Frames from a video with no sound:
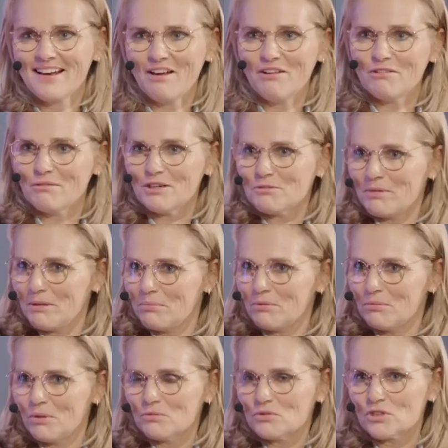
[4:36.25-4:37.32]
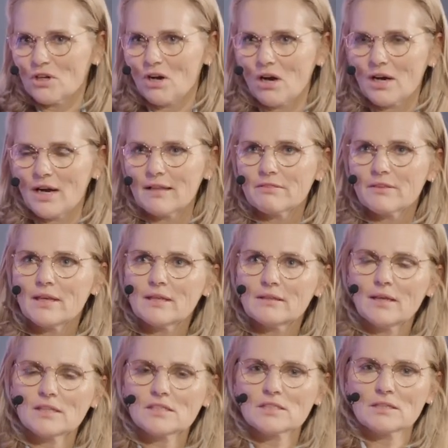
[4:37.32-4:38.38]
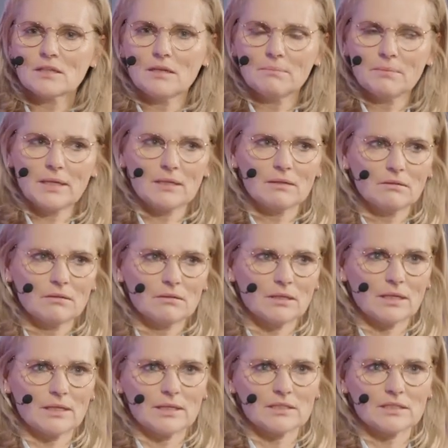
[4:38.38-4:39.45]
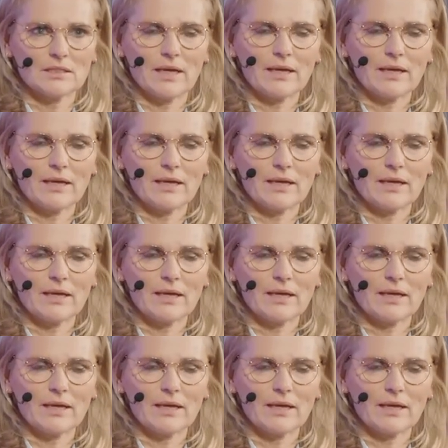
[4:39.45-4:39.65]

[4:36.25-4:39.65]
Otherwise, people won't talk. I think that's a big learning lesson.